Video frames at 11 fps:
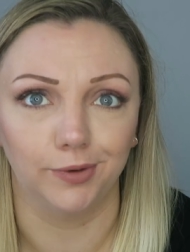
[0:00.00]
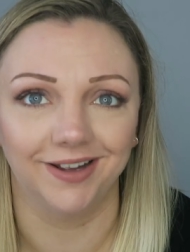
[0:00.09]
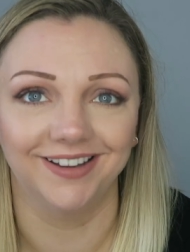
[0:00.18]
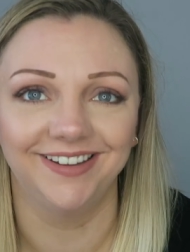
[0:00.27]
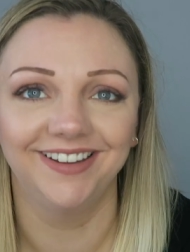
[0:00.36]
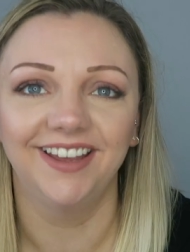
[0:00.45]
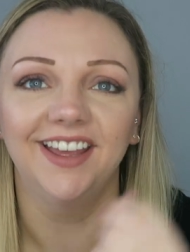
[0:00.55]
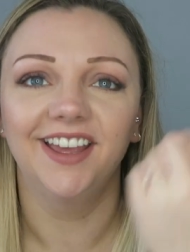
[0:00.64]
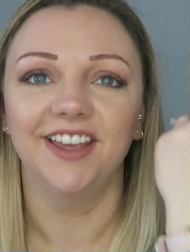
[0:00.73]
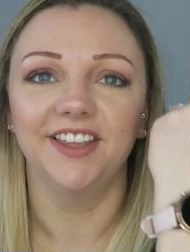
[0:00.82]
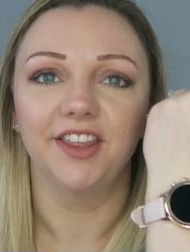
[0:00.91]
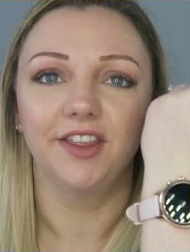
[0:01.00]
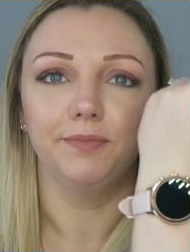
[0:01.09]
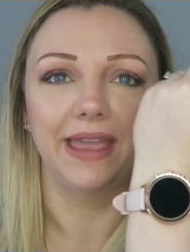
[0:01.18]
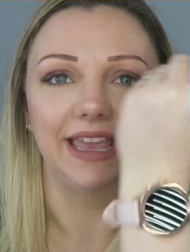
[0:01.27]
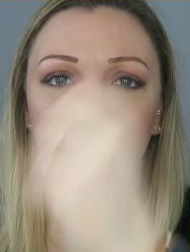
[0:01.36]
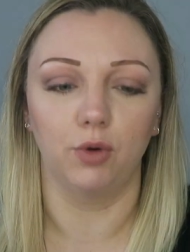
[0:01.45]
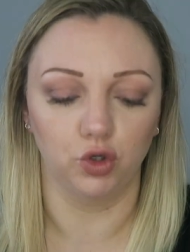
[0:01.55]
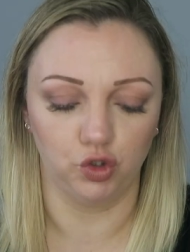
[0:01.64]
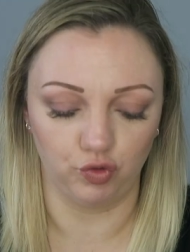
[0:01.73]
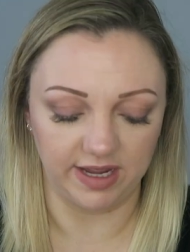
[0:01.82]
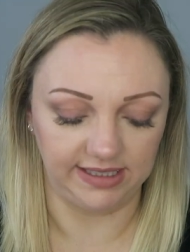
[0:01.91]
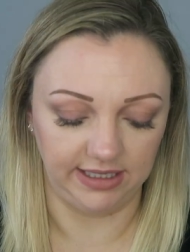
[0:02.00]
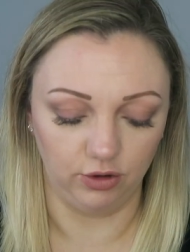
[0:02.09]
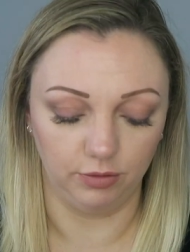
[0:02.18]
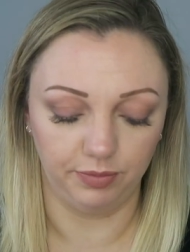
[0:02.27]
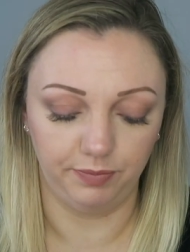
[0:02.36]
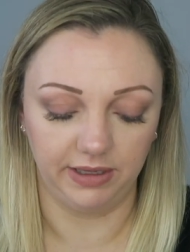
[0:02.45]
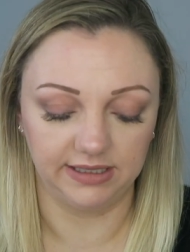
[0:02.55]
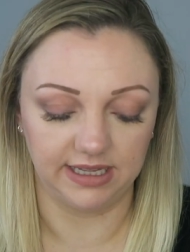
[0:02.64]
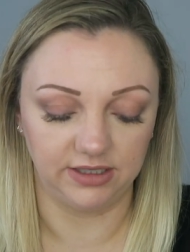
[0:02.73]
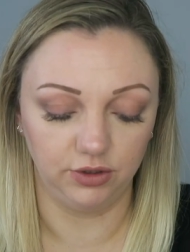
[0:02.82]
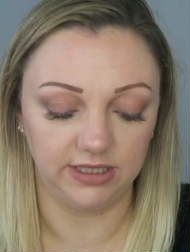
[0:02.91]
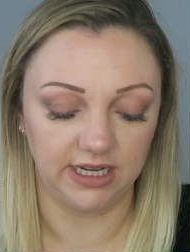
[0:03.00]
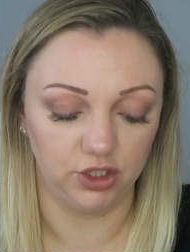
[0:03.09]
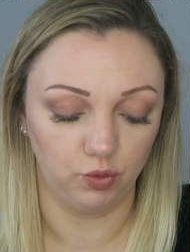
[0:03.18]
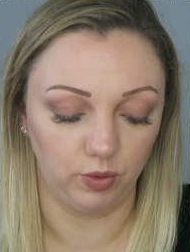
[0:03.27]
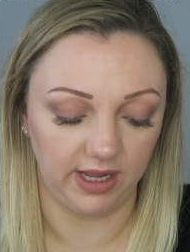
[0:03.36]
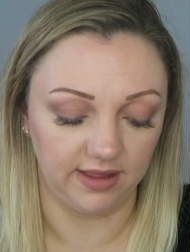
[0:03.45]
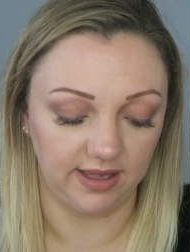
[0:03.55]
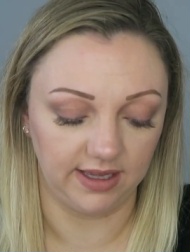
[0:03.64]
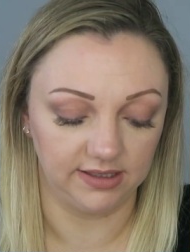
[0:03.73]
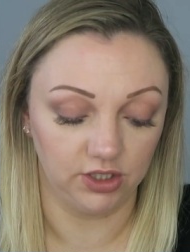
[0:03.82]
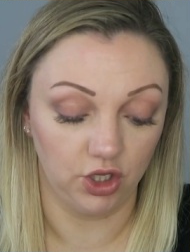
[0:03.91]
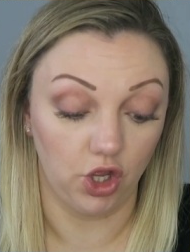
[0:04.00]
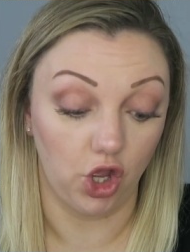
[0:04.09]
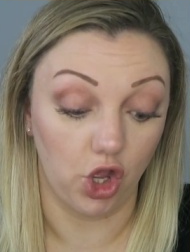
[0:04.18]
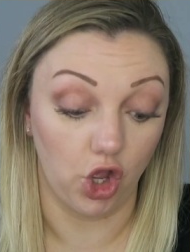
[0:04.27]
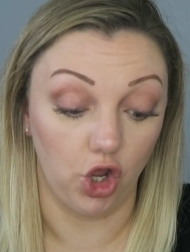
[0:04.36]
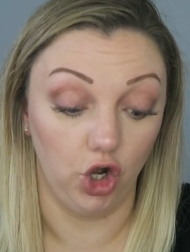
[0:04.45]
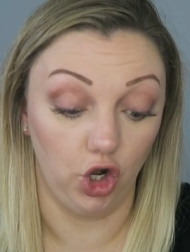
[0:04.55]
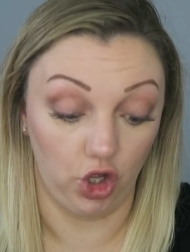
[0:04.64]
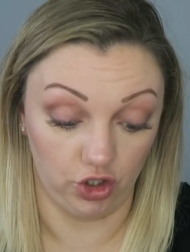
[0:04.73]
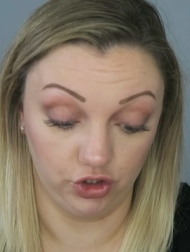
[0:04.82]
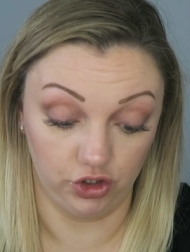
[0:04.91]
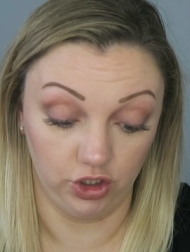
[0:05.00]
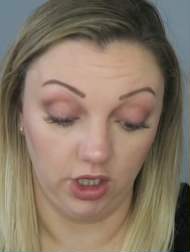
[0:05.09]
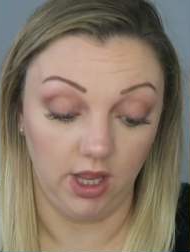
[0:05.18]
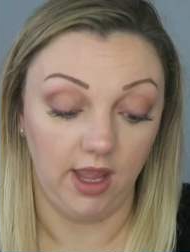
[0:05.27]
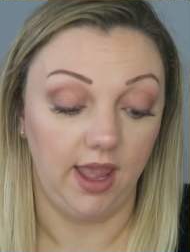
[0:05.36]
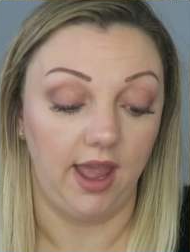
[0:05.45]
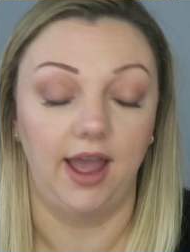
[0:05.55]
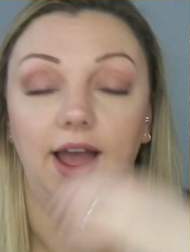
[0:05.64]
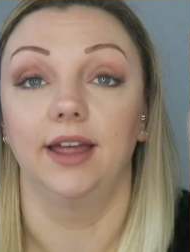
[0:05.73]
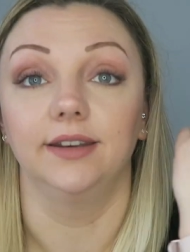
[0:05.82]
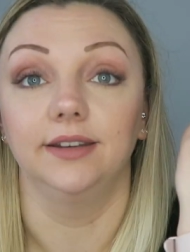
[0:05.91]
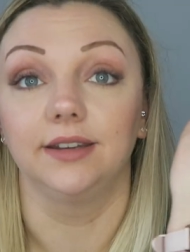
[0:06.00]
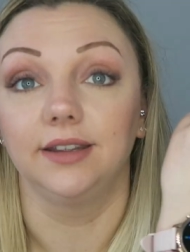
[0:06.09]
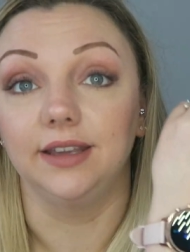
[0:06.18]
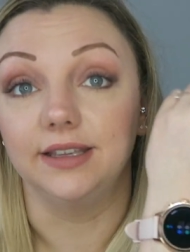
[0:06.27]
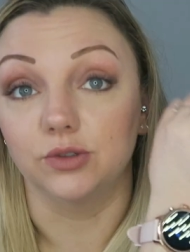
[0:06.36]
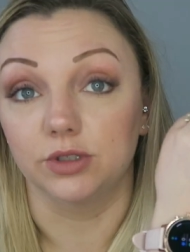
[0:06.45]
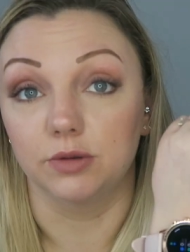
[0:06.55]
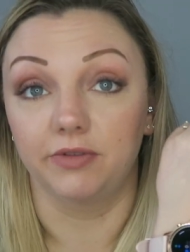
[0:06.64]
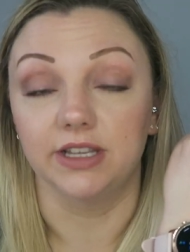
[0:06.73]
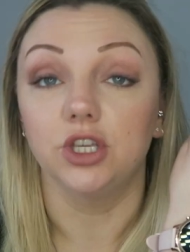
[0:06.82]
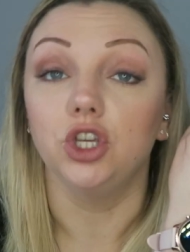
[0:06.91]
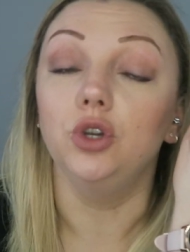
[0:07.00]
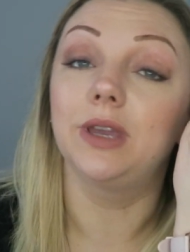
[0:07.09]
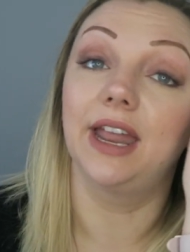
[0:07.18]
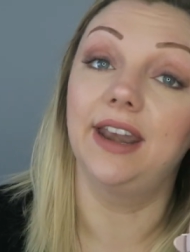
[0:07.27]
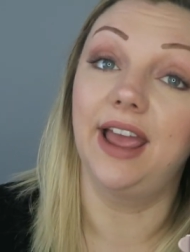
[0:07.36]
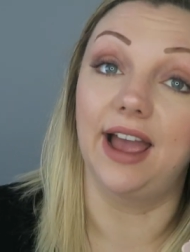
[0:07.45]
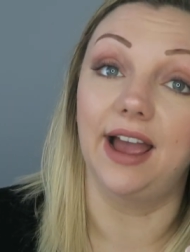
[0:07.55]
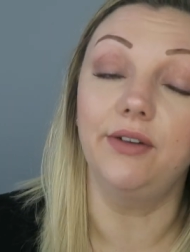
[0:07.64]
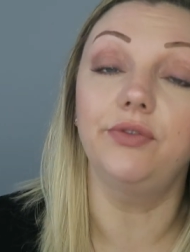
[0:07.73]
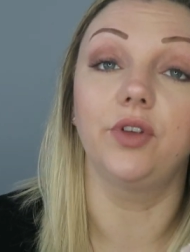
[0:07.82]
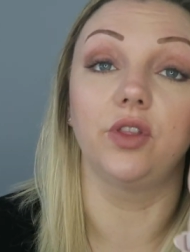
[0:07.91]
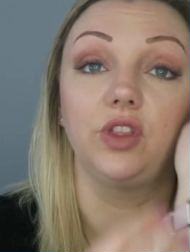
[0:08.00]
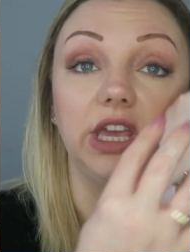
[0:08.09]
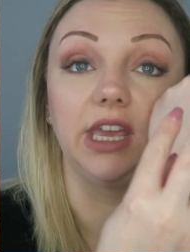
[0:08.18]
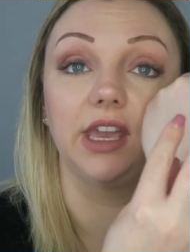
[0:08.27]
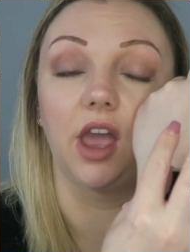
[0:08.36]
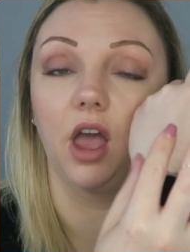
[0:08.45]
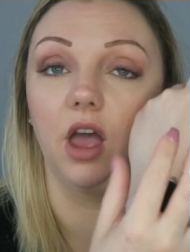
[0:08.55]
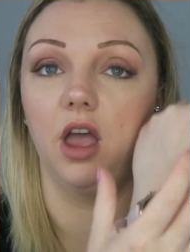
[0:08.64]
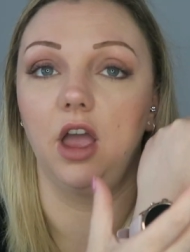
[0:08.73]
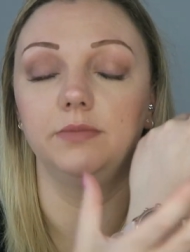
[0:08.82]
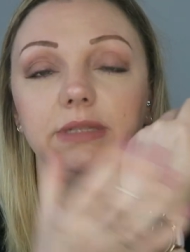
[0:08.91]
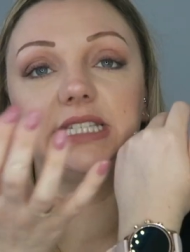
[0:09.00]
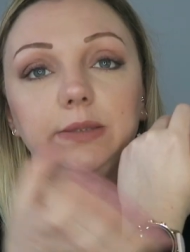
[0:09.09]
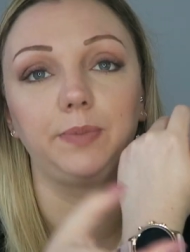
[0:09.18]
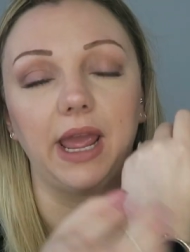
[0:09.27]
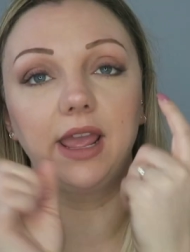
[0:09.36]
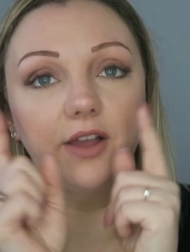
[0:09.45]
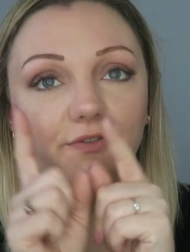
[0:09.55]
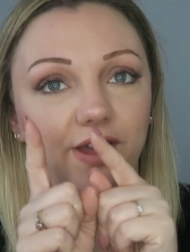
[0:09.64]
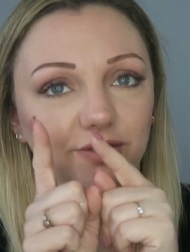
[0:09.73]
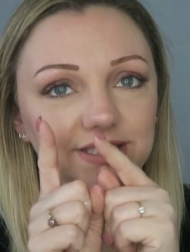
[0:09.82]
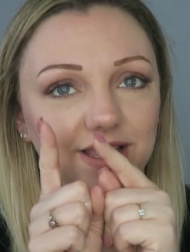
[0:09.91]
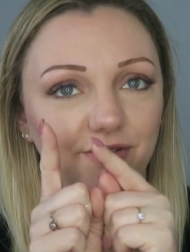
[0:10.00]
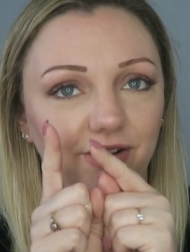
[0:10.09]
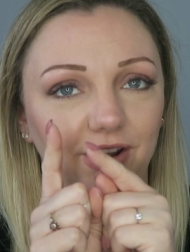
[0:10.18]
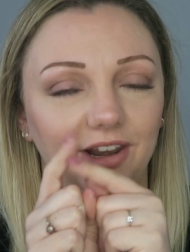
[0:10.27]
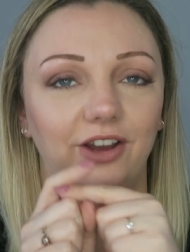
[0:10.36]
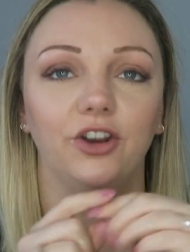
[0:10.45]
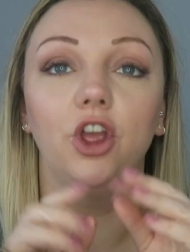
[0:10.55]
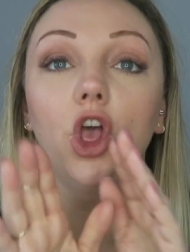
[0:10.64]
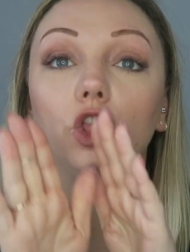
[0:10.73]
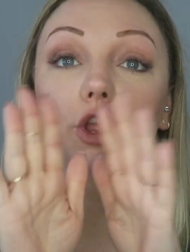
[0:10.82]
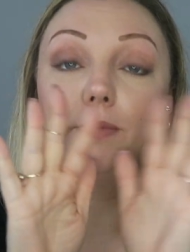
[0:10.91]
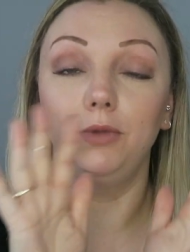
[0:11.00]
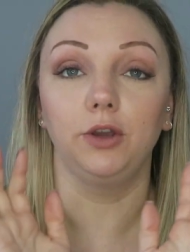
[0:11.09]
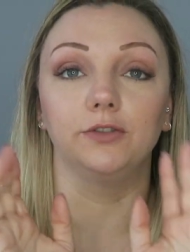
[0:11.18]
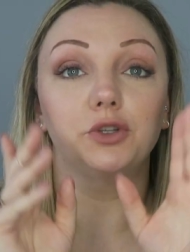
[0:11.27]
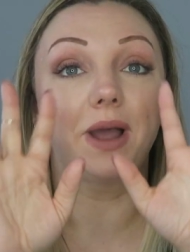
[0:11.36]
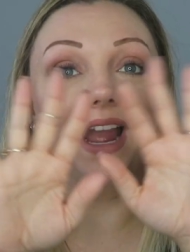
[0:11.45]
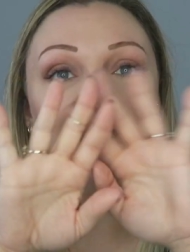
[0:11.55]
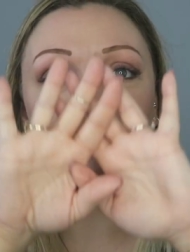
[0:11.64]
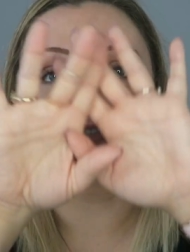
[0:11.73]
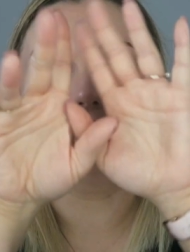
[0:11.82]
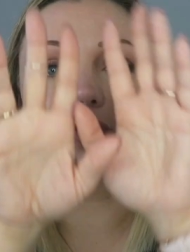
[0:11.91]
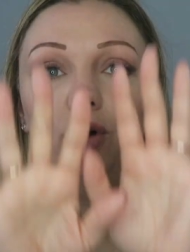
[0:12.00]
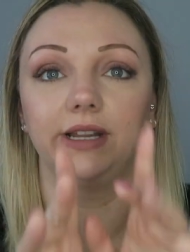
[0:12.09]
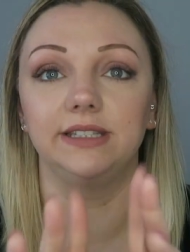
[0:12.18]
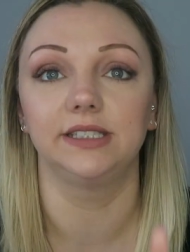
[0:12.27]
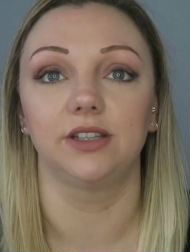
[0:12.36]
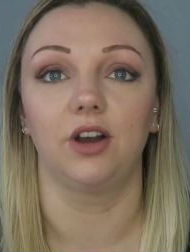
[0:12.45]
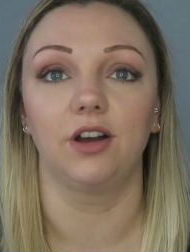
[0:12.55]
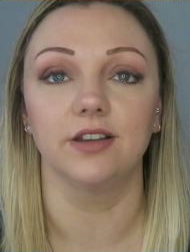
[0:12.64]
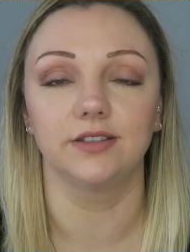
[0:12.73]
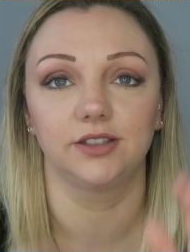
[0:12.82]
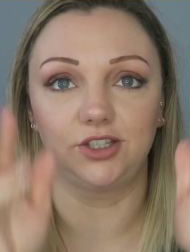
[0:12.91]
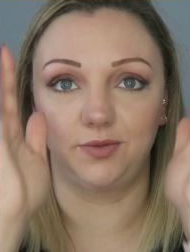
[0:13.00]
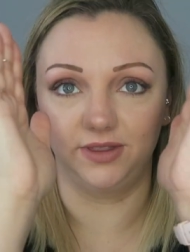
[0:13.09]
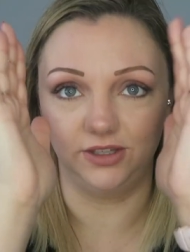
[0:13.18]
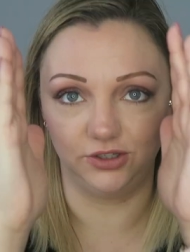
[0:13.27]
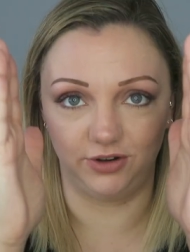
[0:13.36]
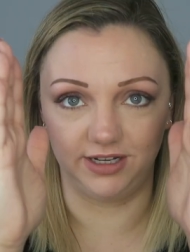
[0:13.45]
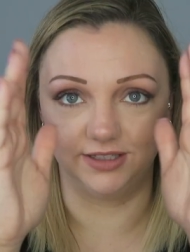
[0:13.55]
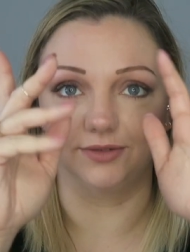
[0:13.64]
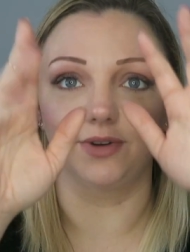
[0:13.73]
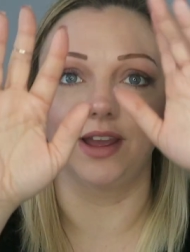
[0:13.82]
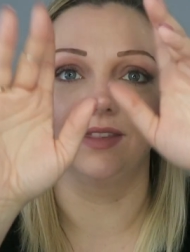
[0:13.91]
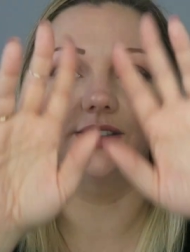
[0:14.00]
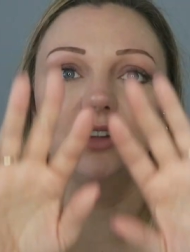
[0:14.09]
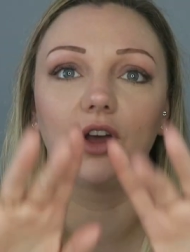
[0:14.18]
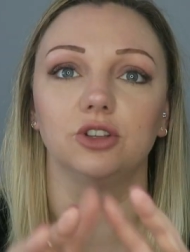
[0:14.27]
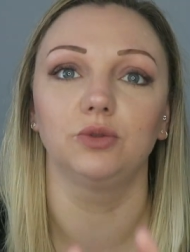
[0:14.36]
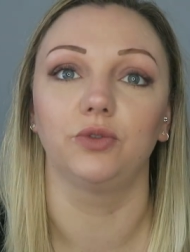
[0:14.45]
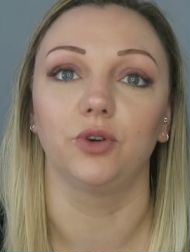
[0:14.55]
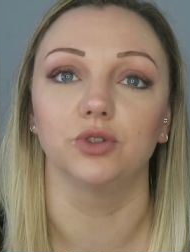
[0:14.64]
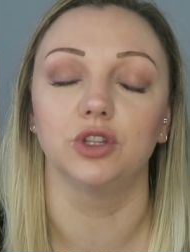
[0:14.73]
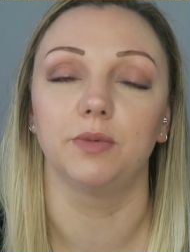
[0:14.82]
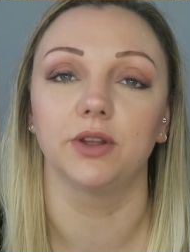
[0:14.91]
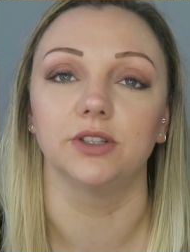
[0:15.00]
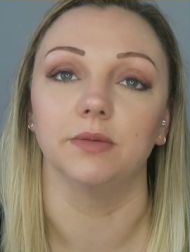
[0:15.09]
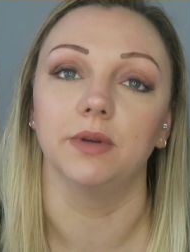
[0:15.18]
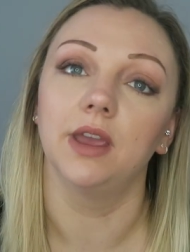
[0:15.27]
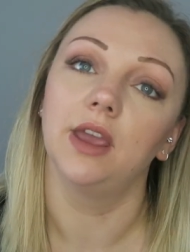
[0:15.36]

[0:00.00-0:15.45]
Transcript: one, make it more dressy up because I do tend to wear this a lot and it's always on my wrist. You can have the um, display, I found this out very early on, that moves. So I had the falling stars. So when the screen is upright, the stars would fall to the bottom.